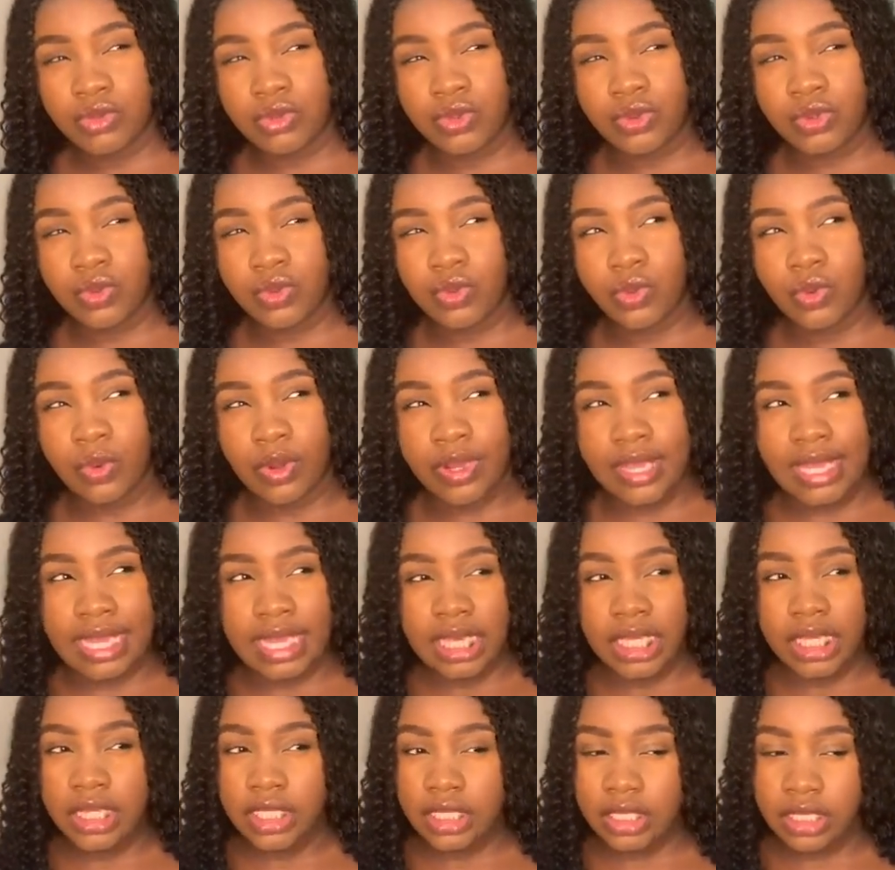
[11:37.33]

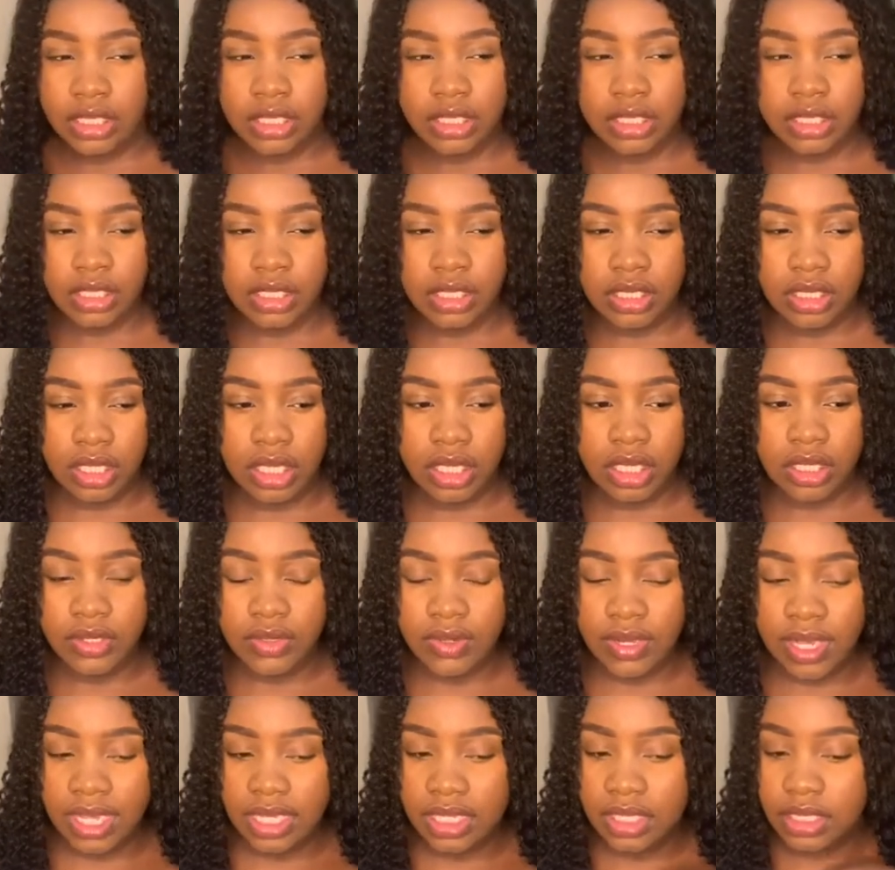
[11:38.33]
twice. We
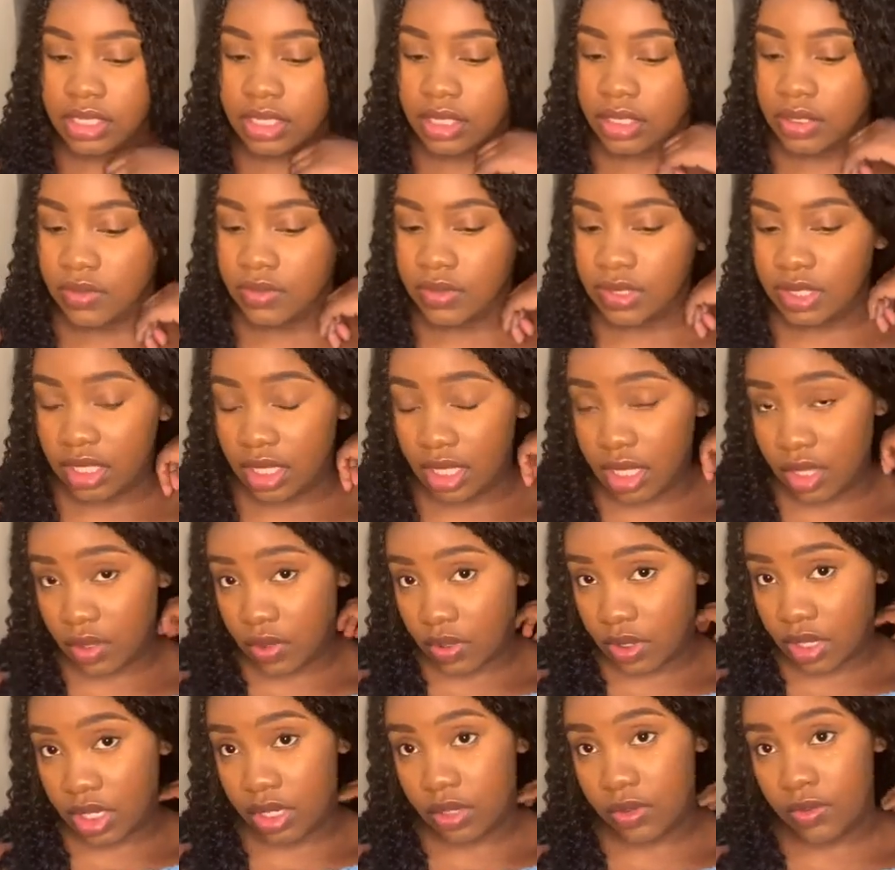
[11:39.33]
started
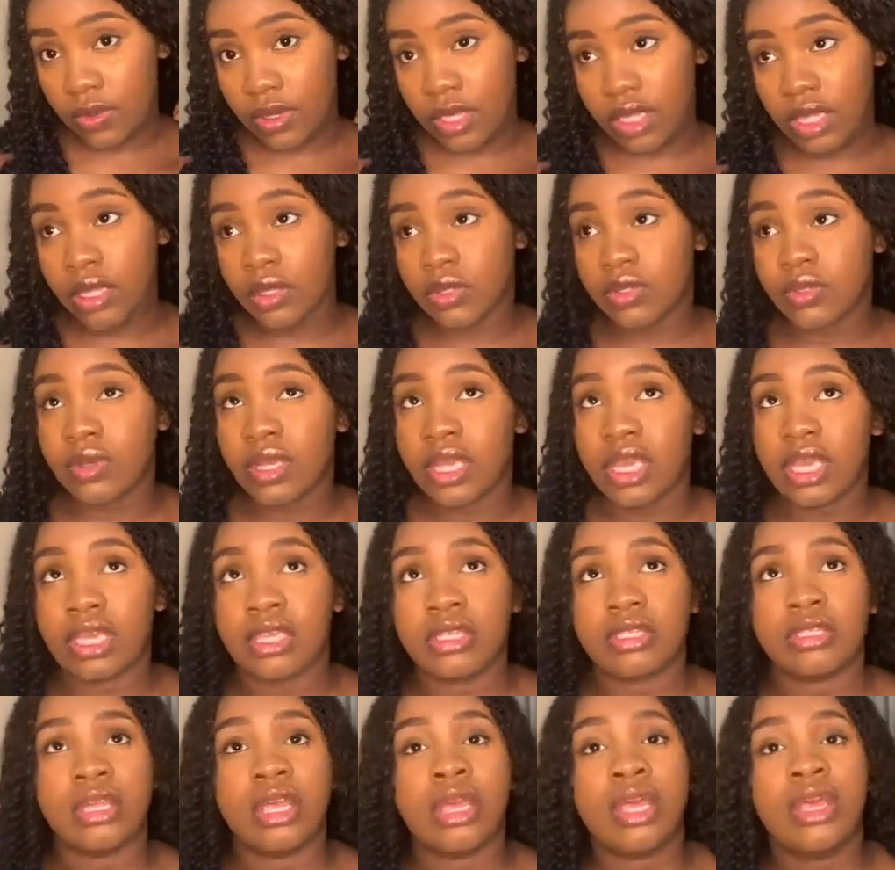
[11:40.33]
talking, we went out
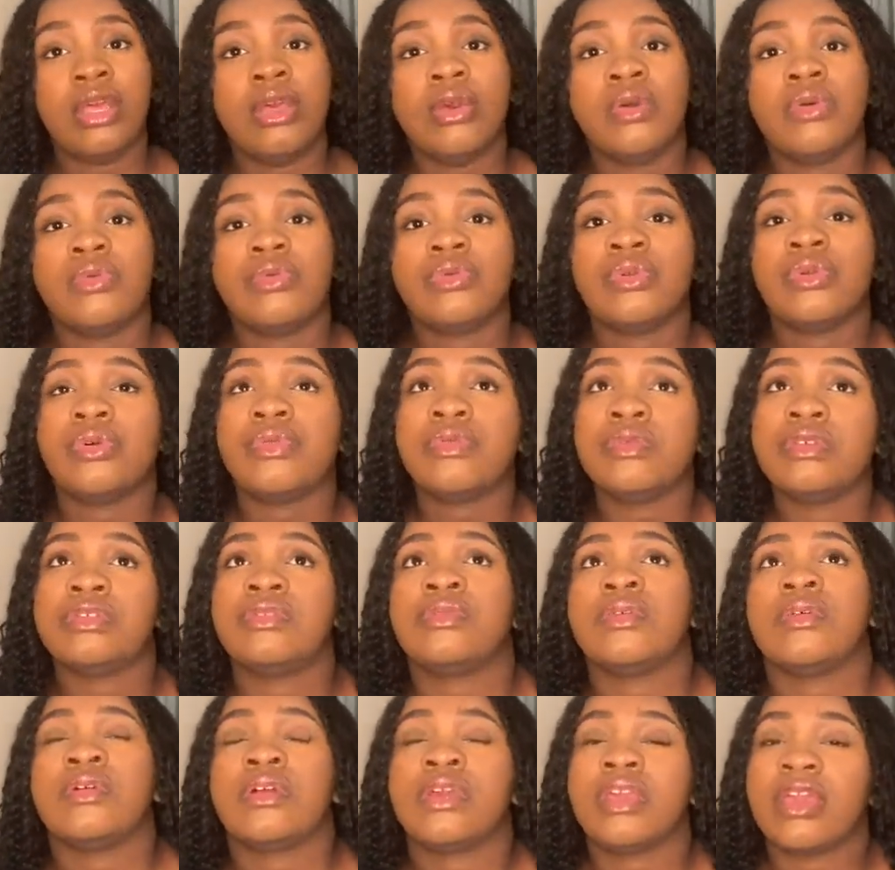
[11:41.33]
twice. We'd always
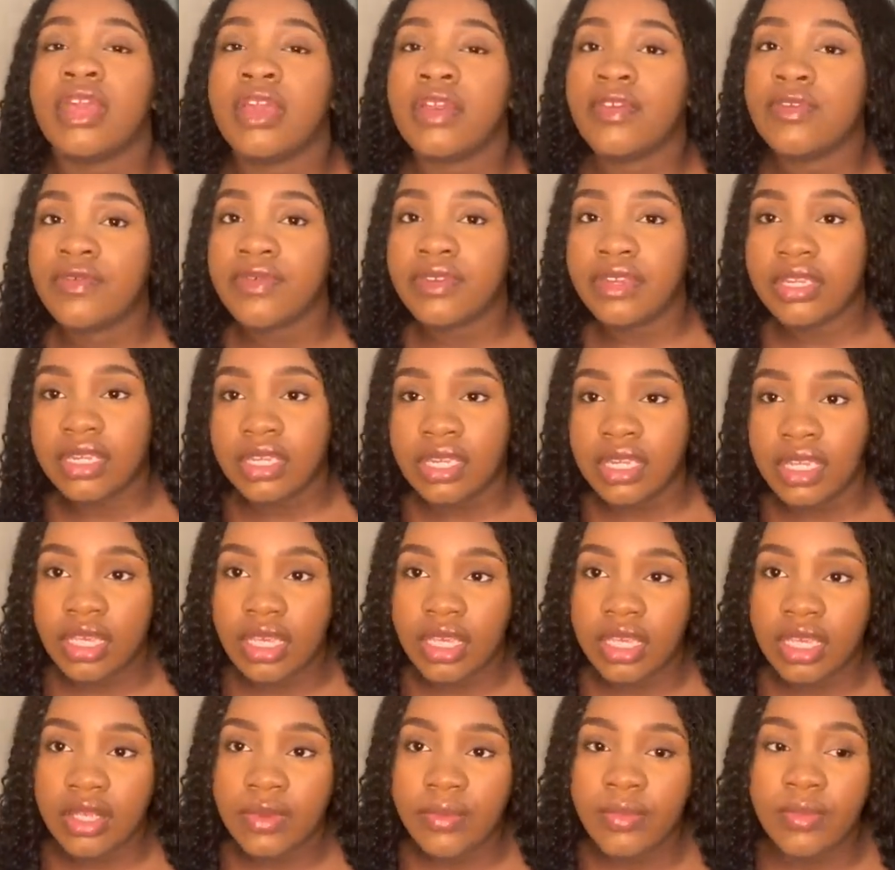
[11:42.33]
talk every
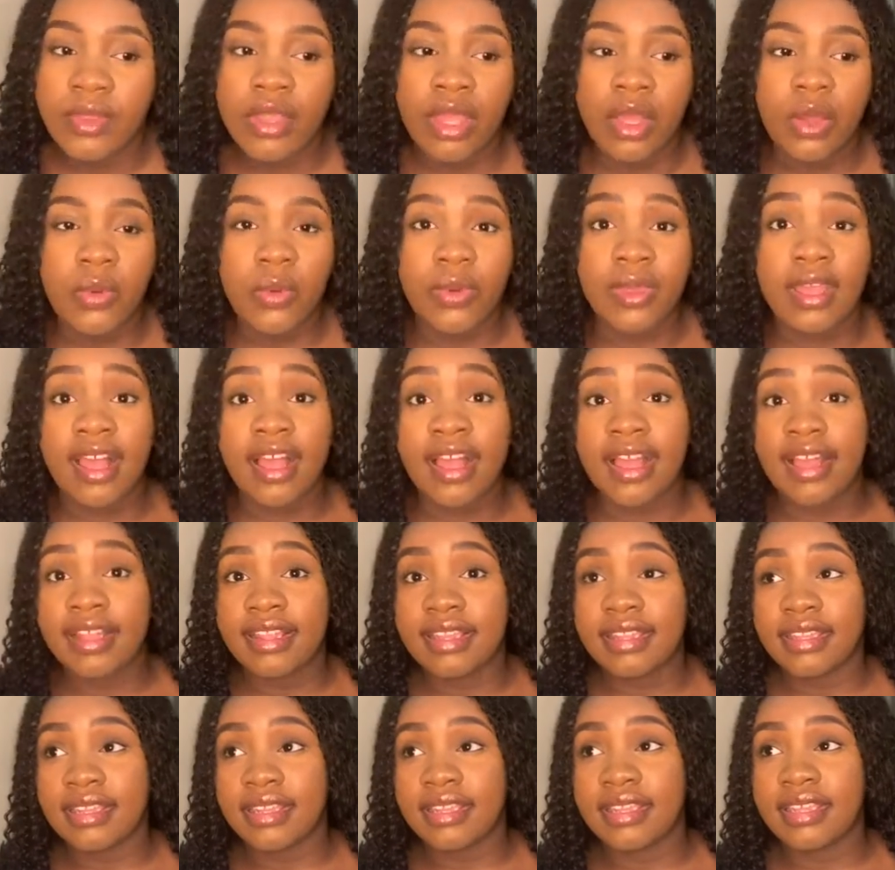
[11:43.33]
day. We
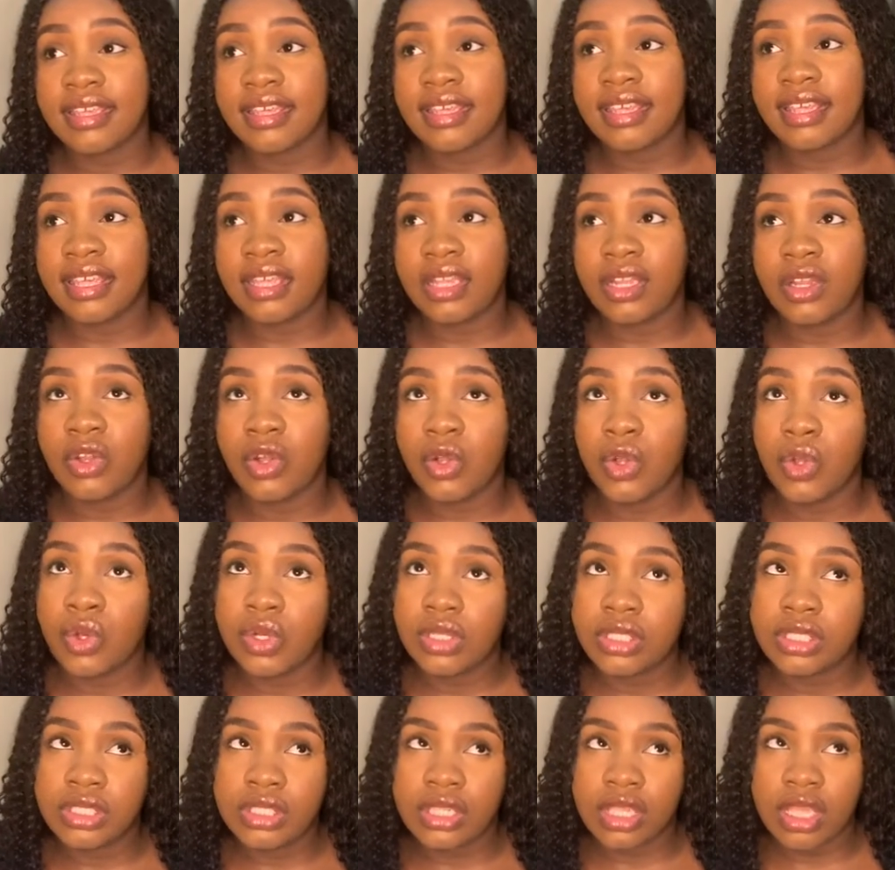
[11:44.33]
had a
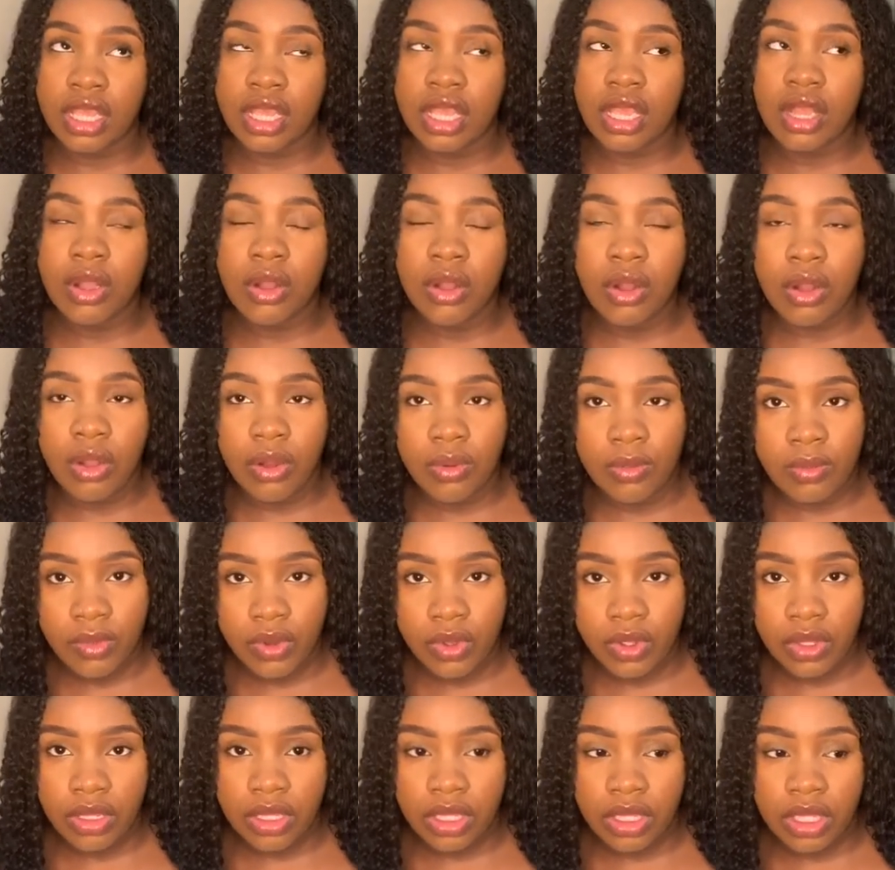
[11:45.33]
lot in
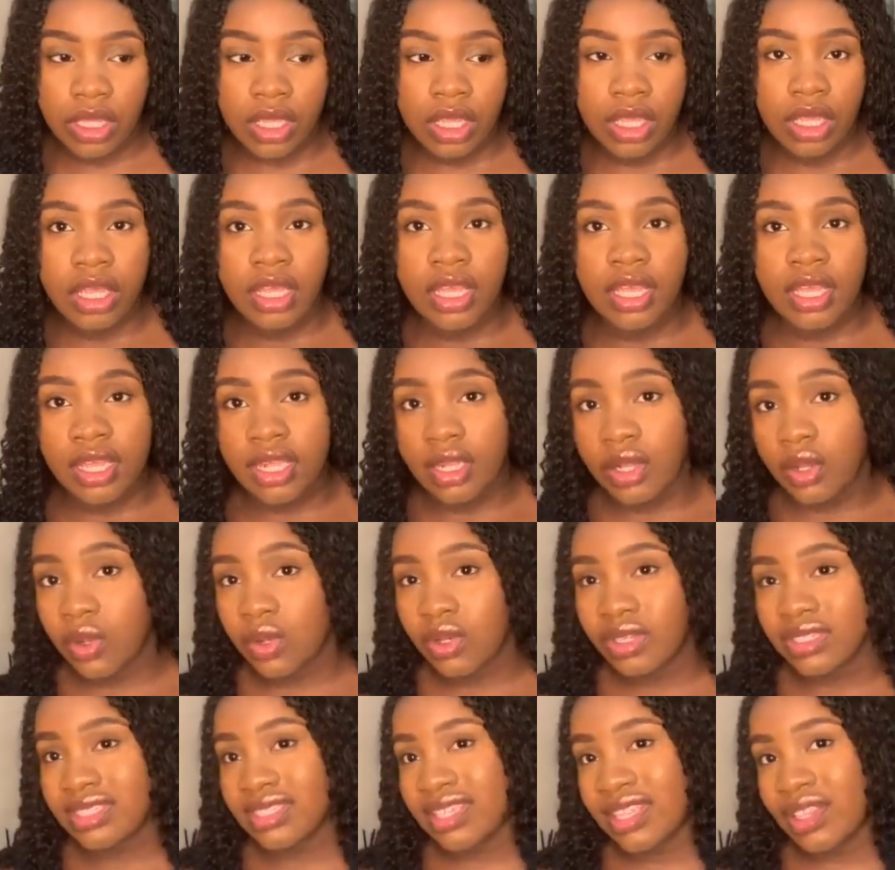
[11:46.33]
common. A
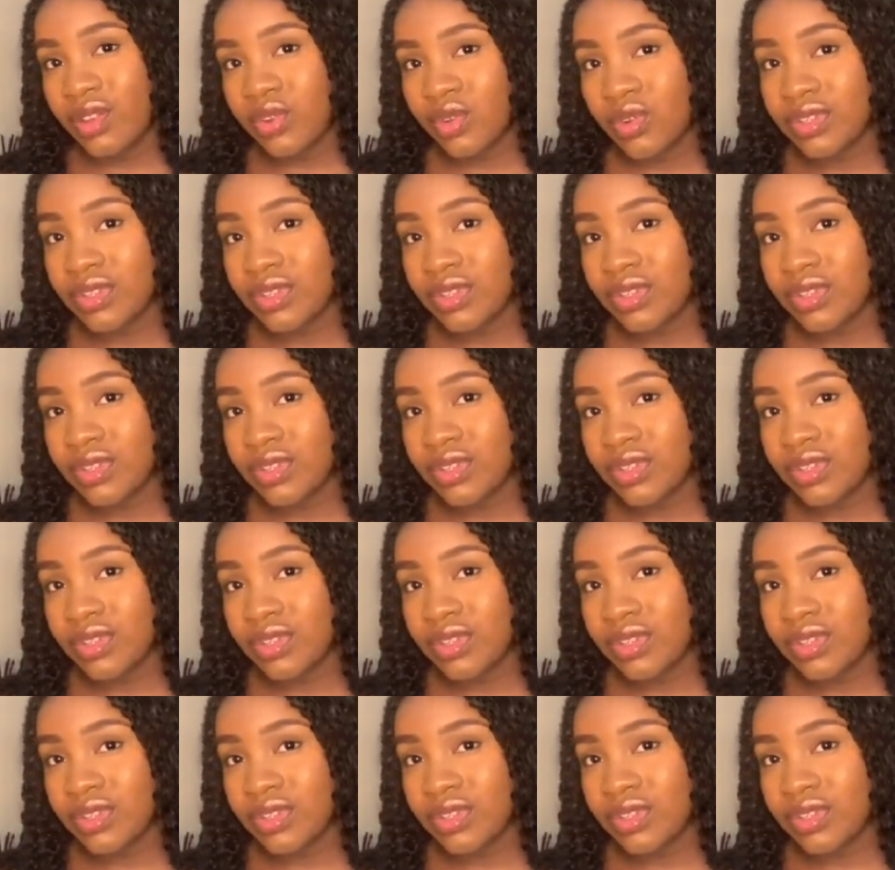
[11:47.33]
lot. I